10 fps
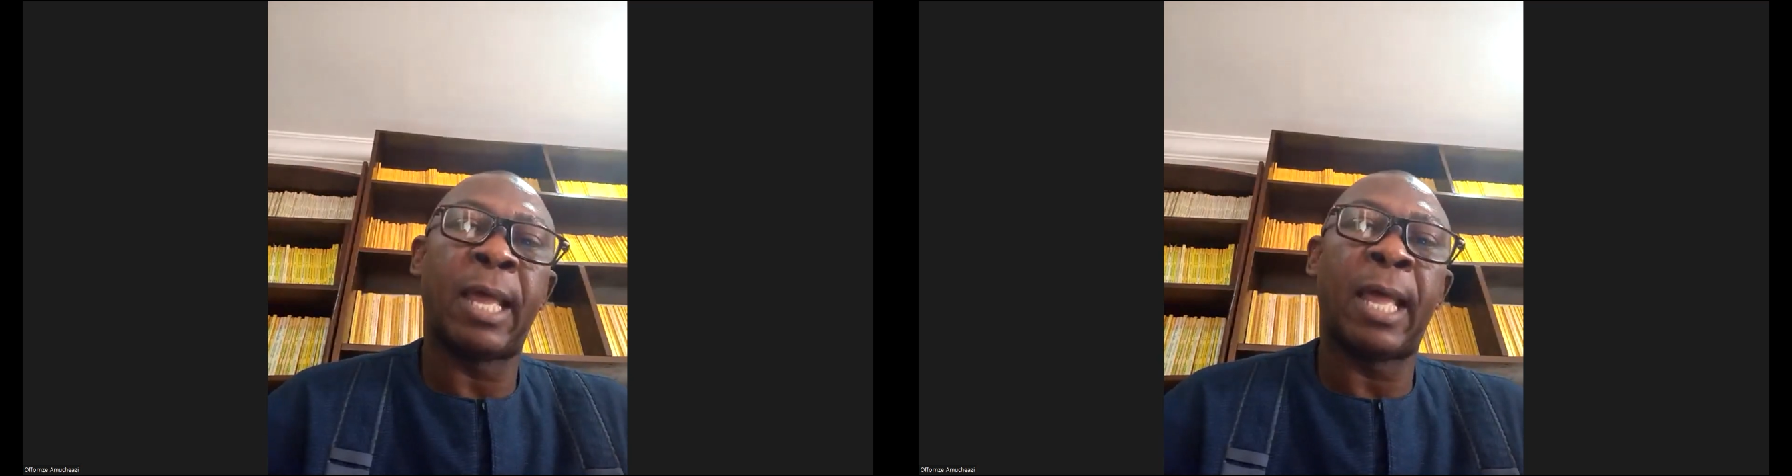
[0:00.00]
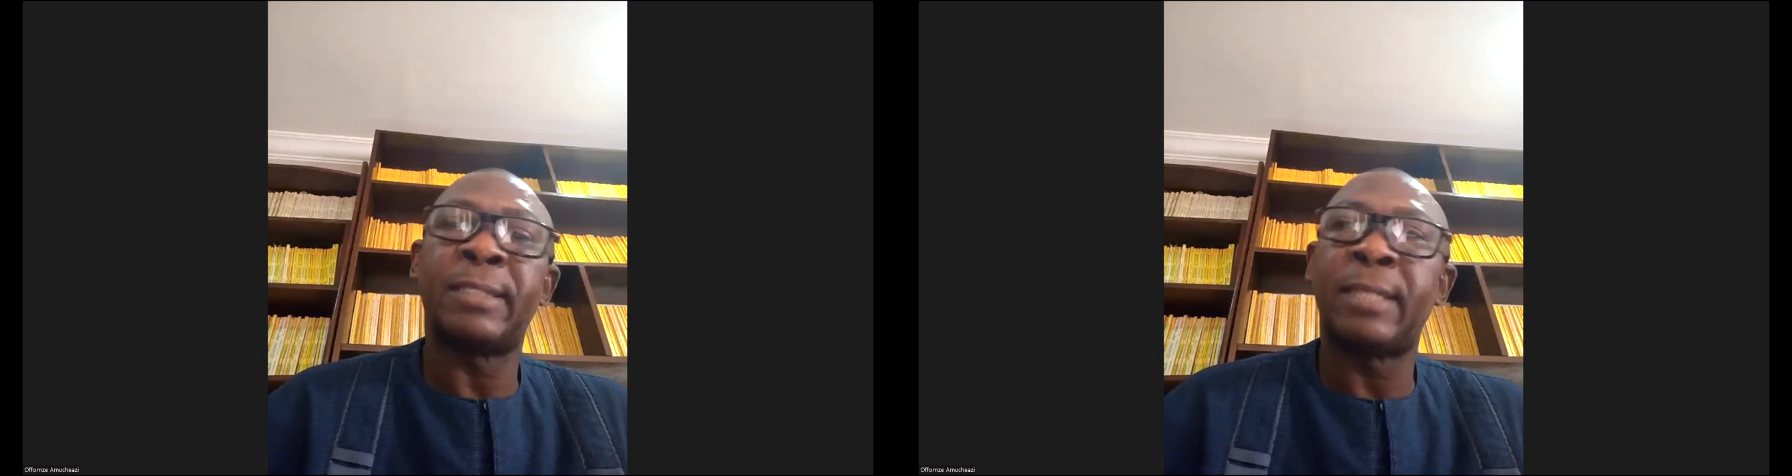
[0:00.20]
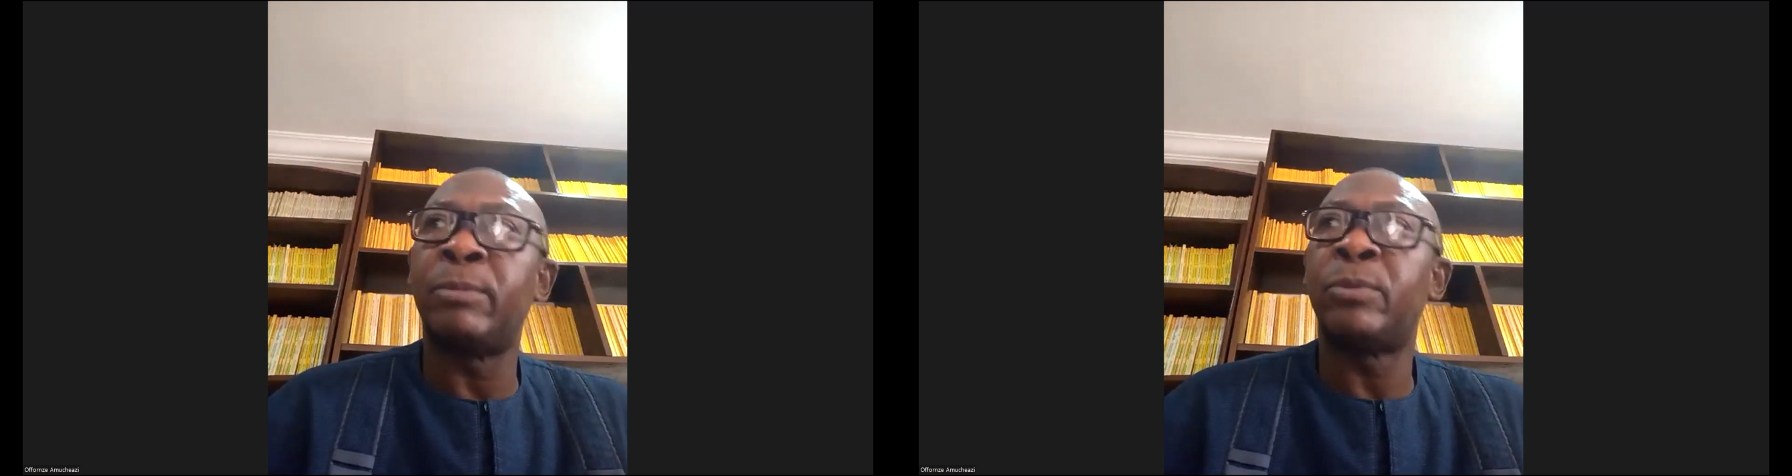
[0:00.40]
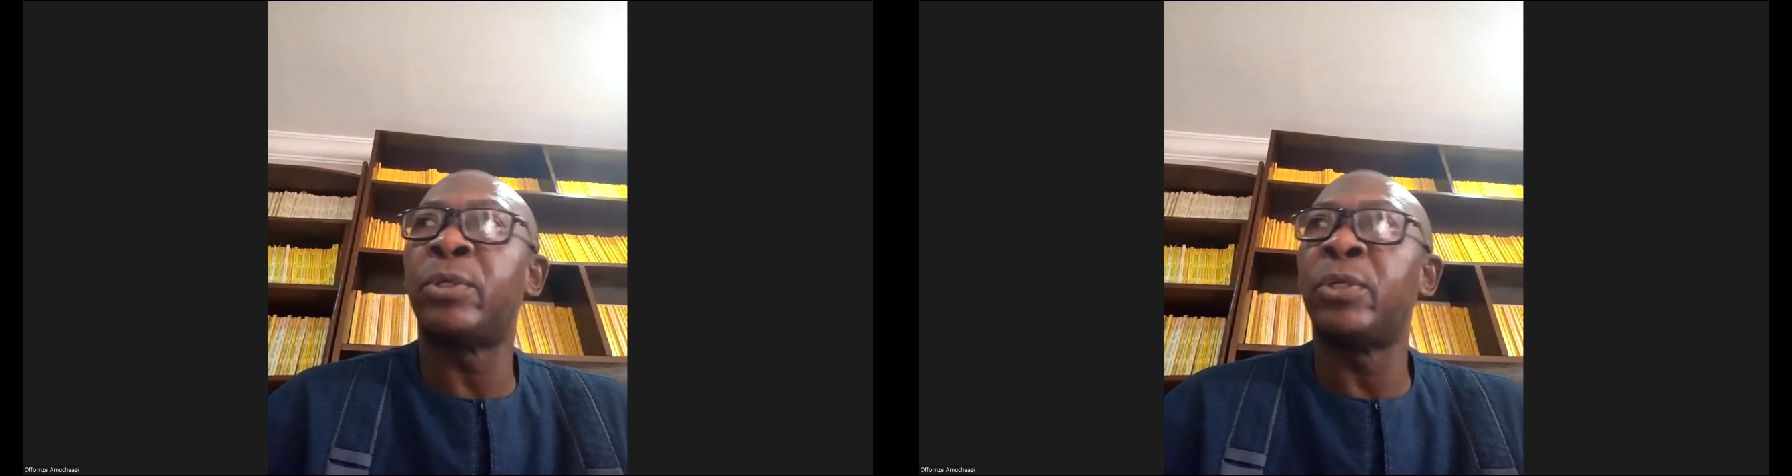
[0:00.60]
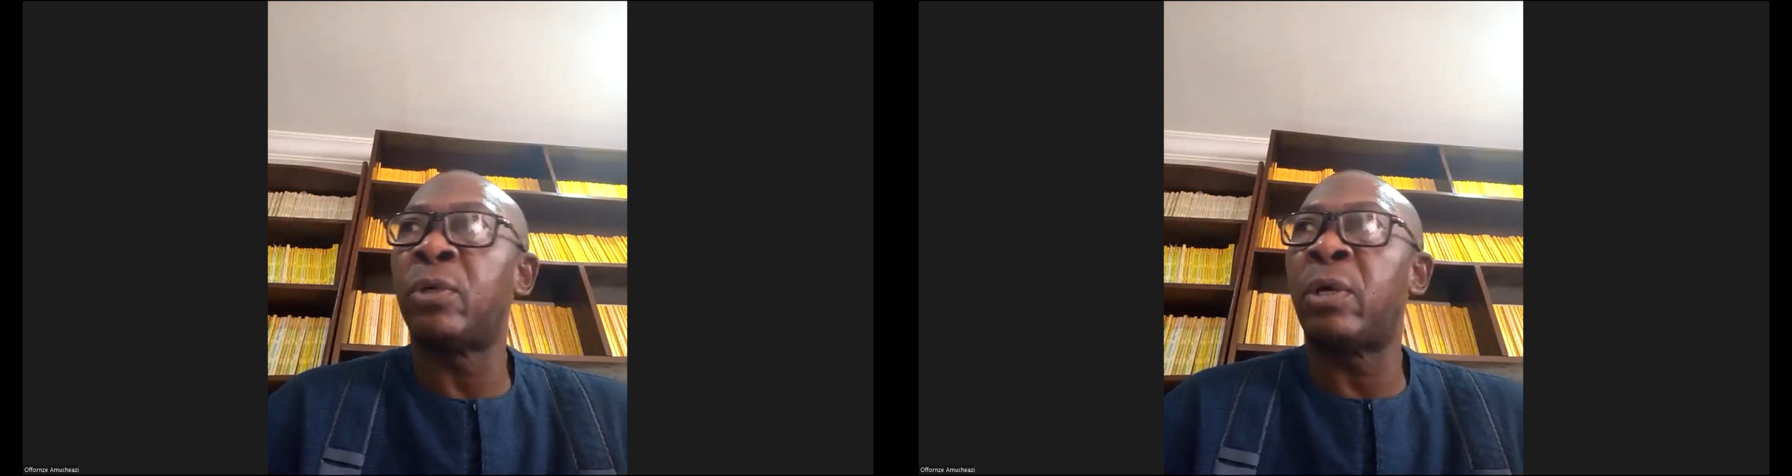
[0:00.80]
attempt
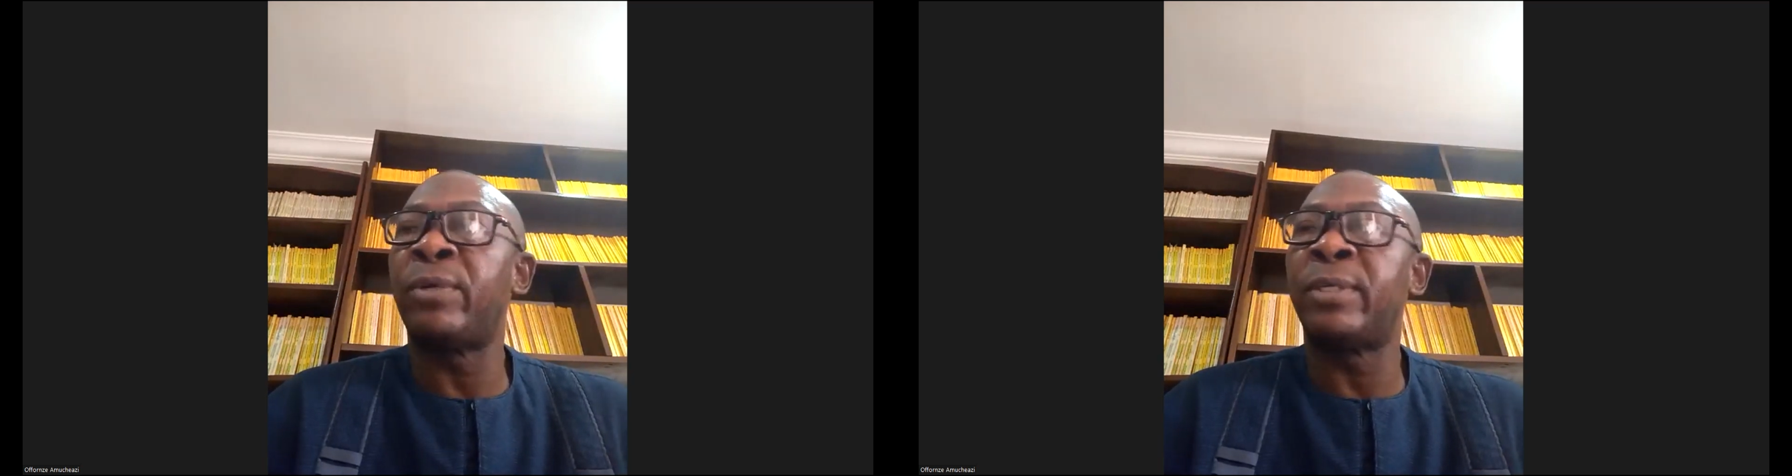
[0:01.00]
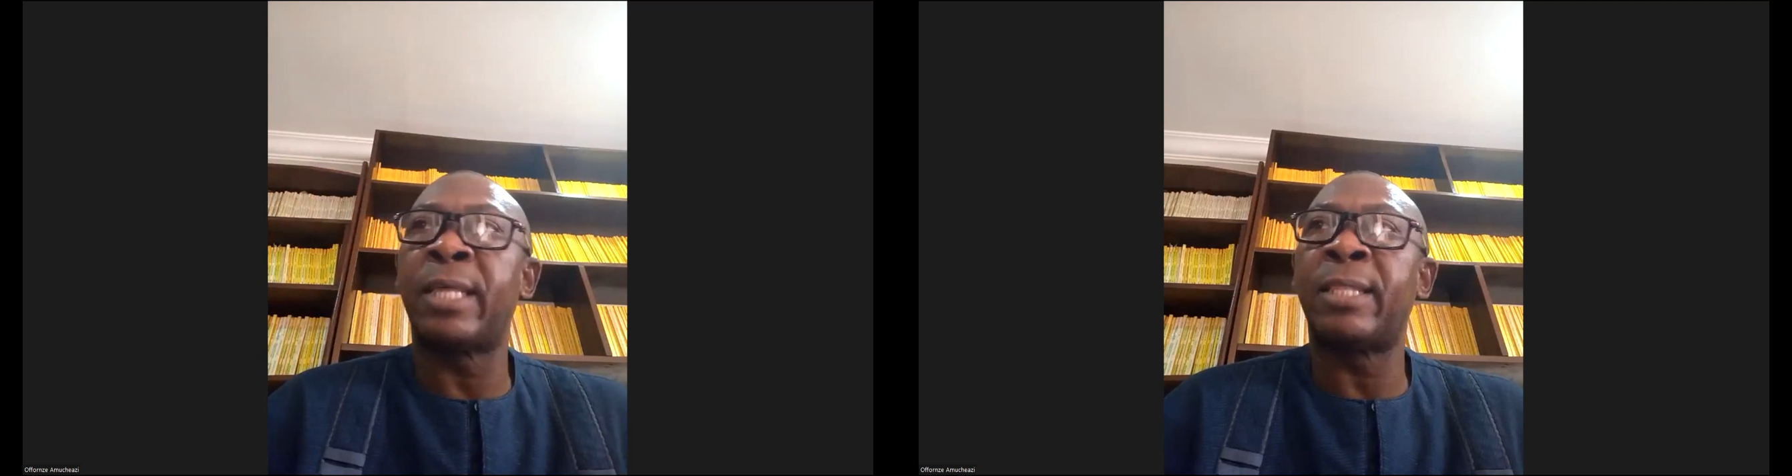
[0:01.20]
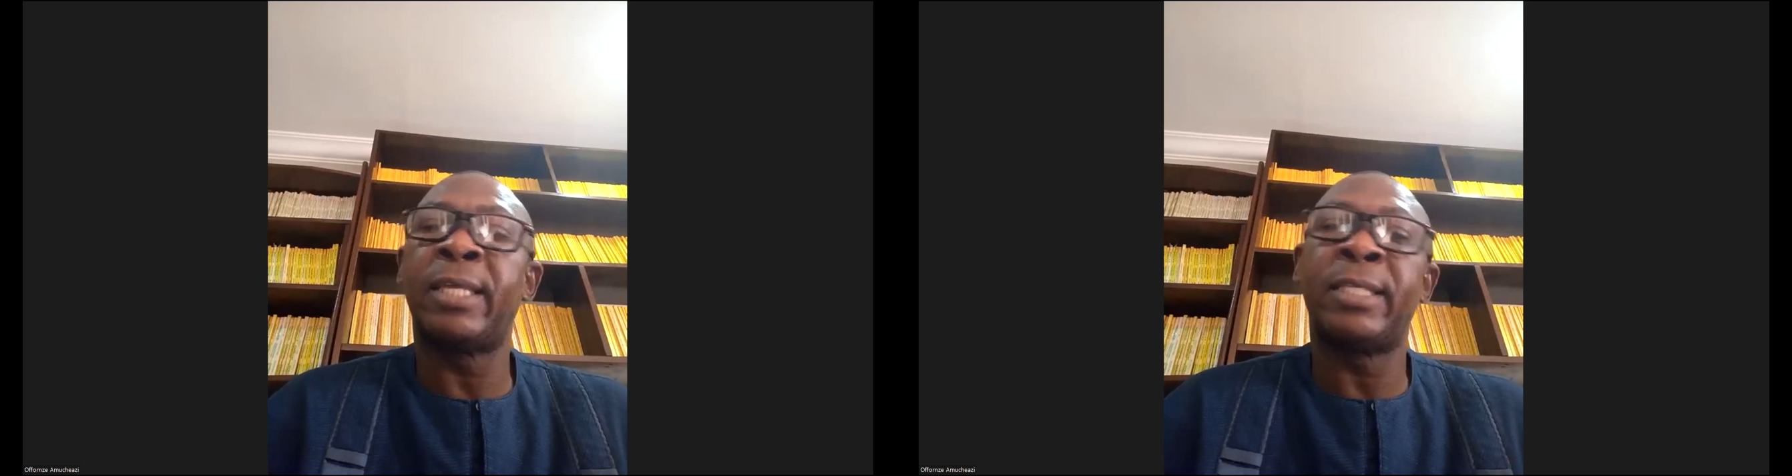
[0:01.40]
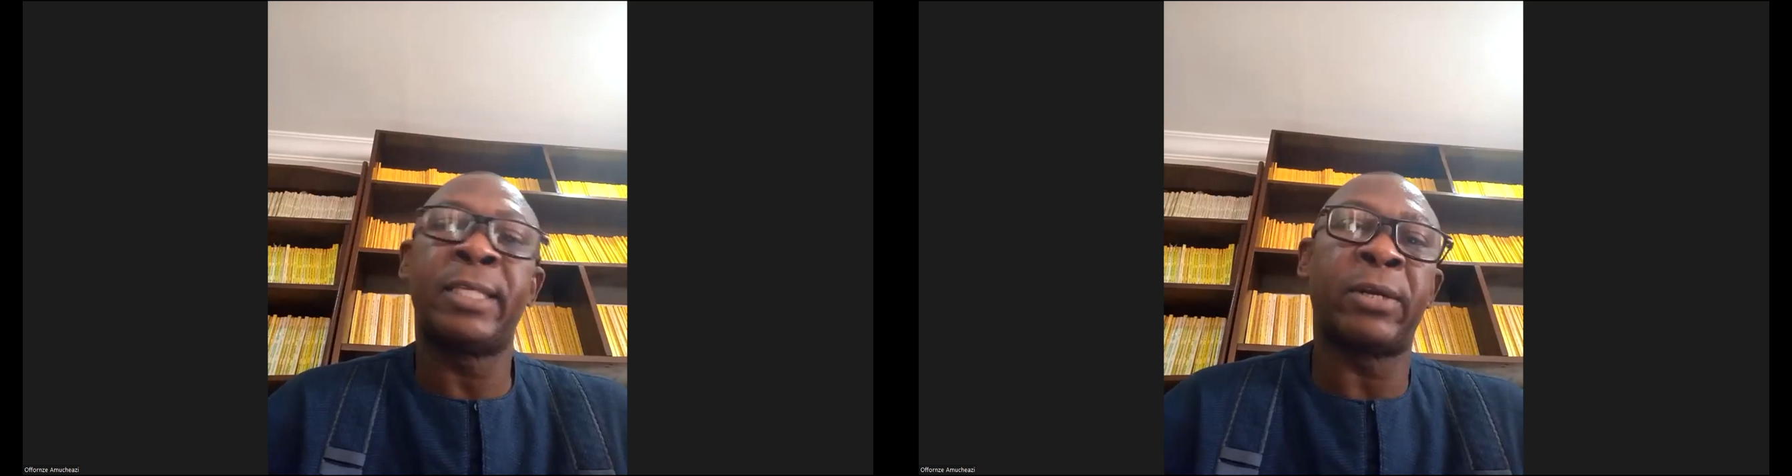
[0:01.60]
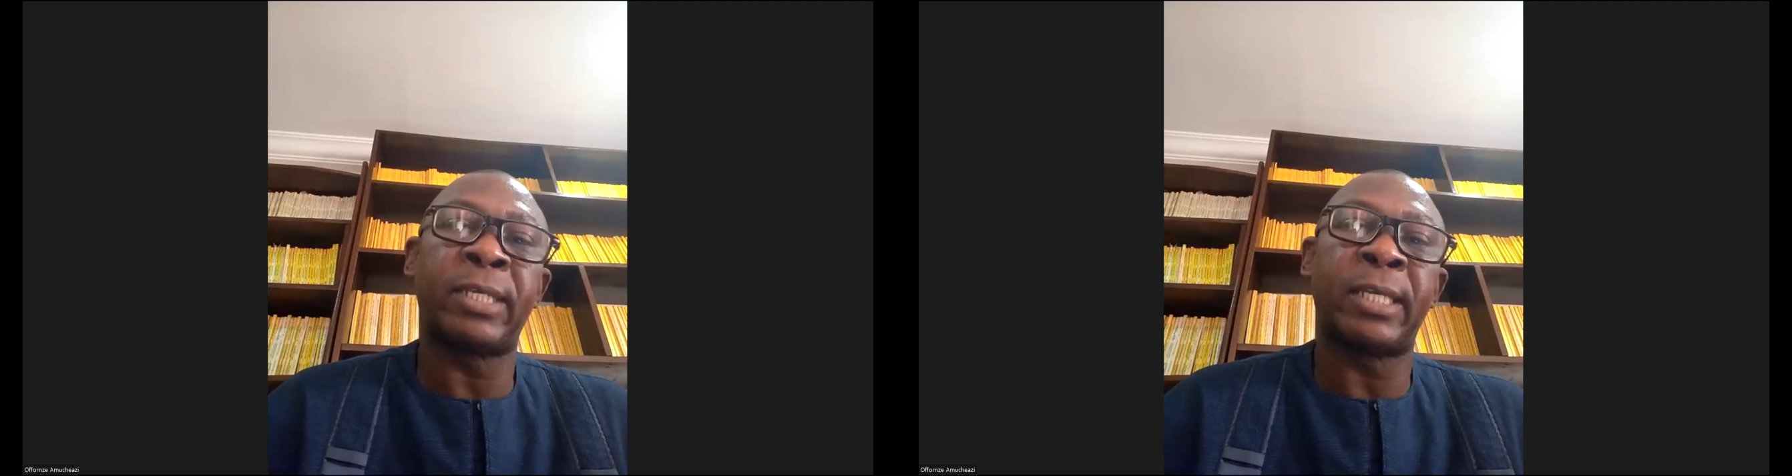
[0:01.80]
to resolve it at the
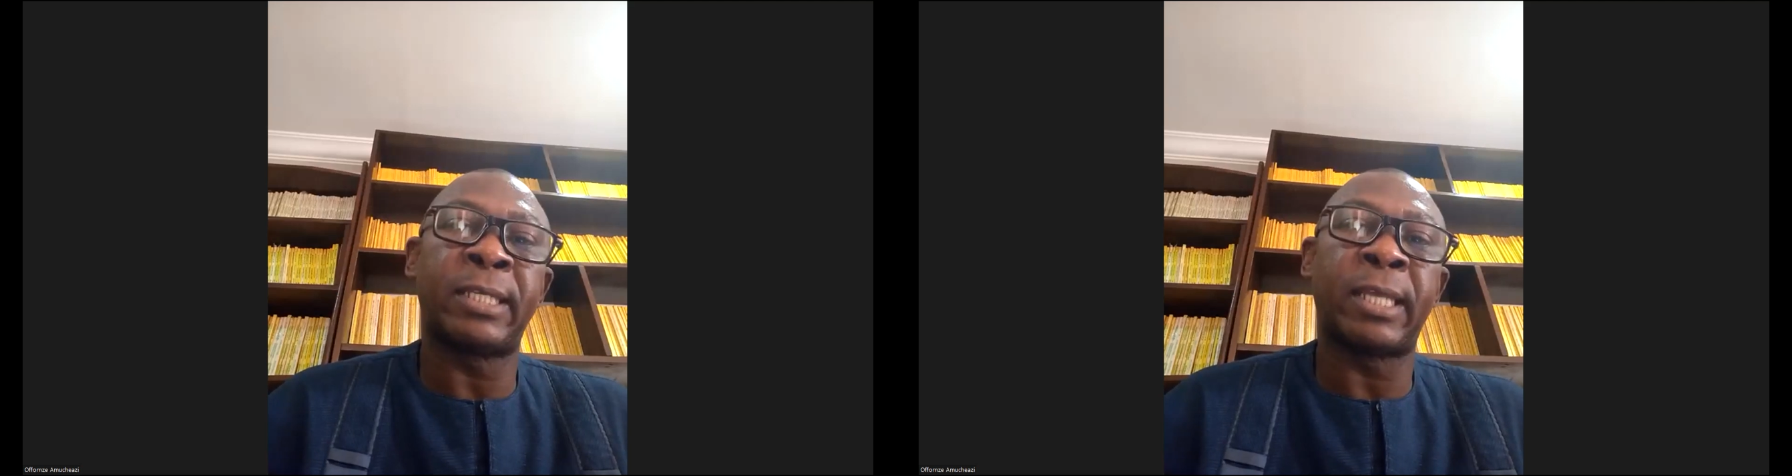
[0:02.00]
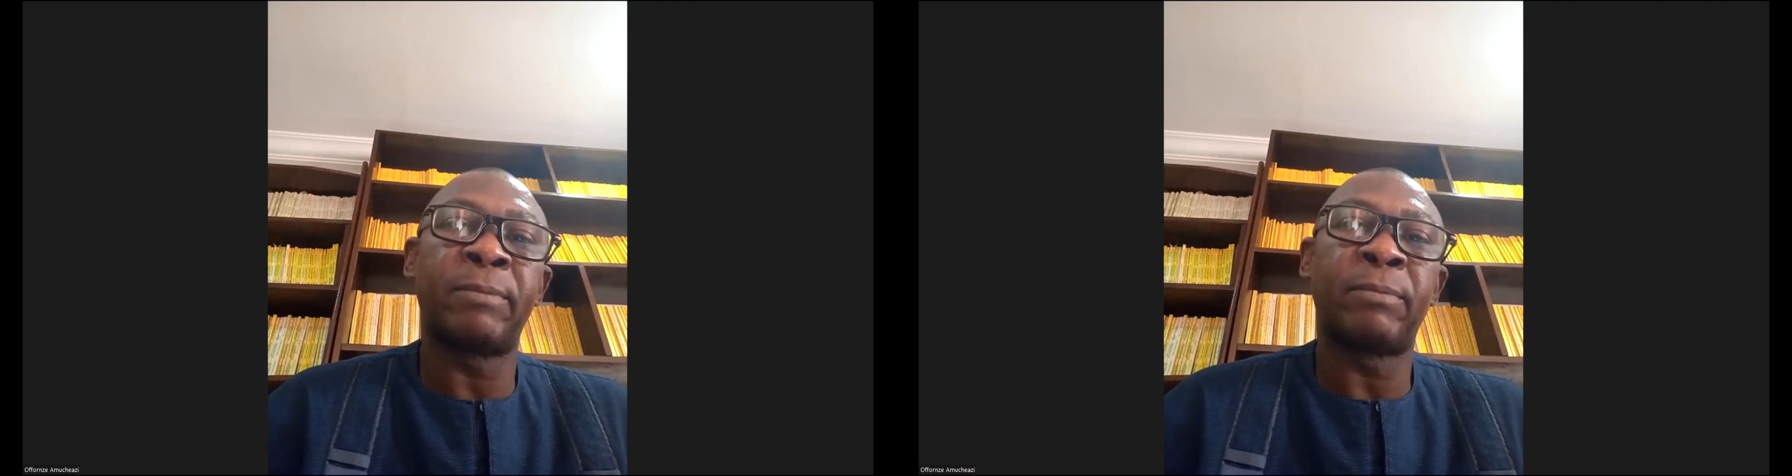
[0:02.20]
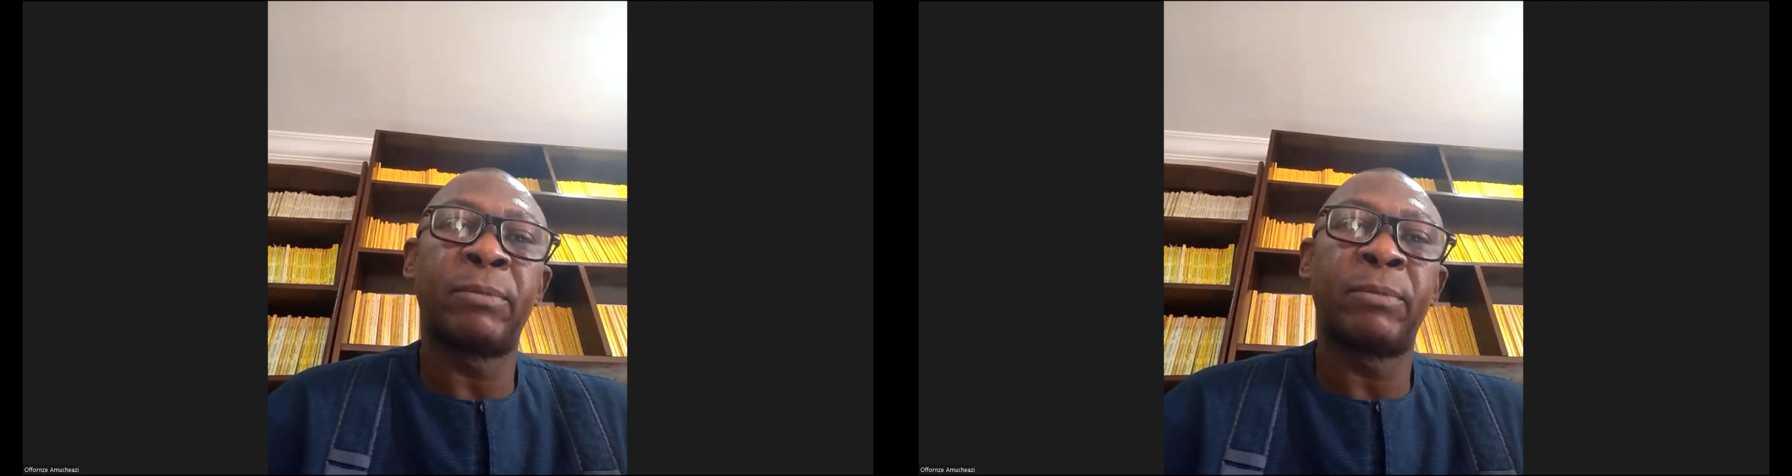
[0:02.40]
ADR Center?